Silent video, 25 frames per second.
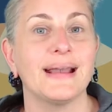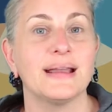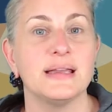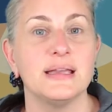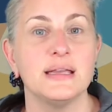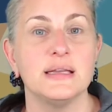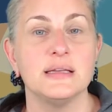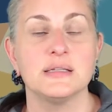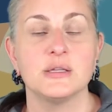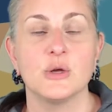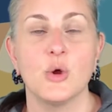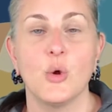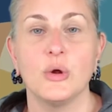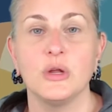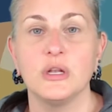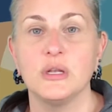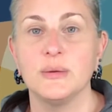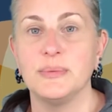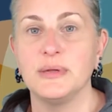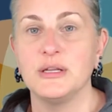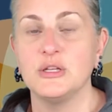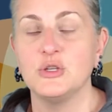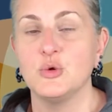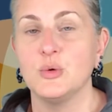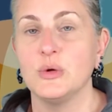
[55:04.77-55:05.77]
He's going to
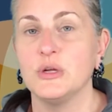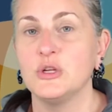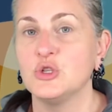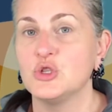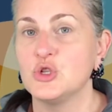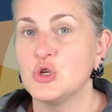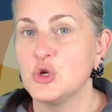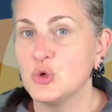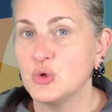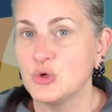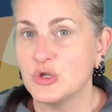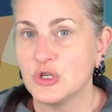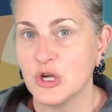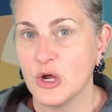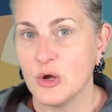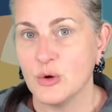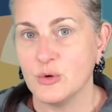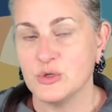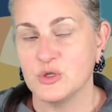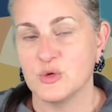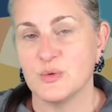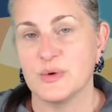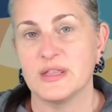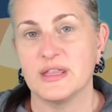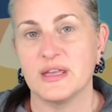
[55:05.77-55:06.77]
be doing 2
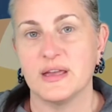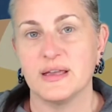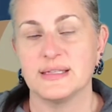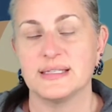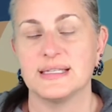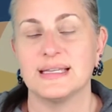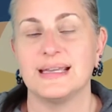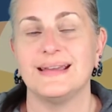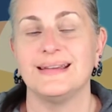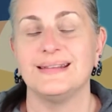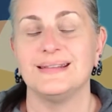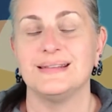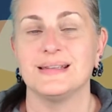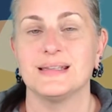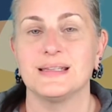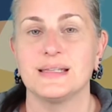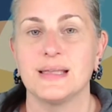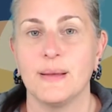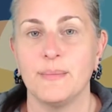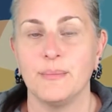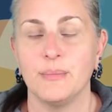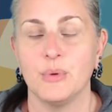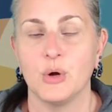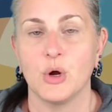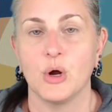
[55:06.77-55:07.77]
shows with us in
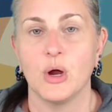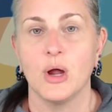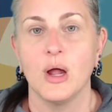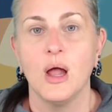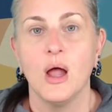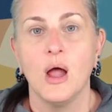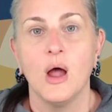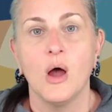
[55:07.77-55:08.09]
December.